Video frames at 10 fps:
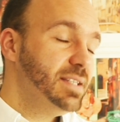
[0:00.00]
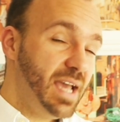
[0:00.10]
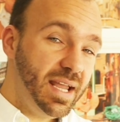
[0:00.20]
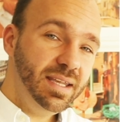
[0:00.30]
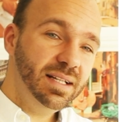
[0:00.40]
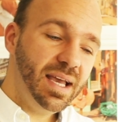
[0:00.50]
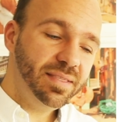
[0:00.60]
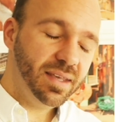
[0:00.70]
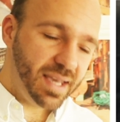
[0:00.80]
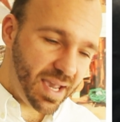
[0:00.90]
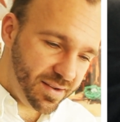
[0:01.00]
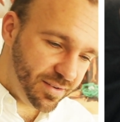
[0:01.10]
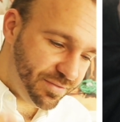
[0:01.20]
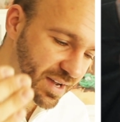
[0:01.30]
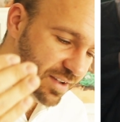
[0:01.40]
Daniel had the
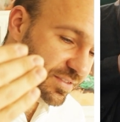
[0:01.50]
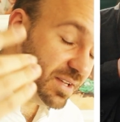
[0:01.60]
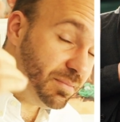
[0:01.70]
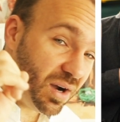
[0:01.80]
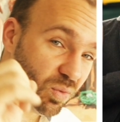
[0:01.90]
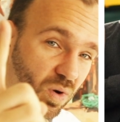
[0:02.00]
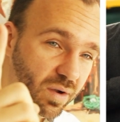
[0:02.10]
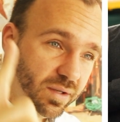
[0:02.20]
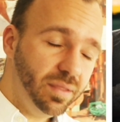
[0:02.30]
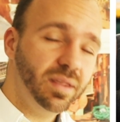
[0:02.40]
Canon 5D Mark I,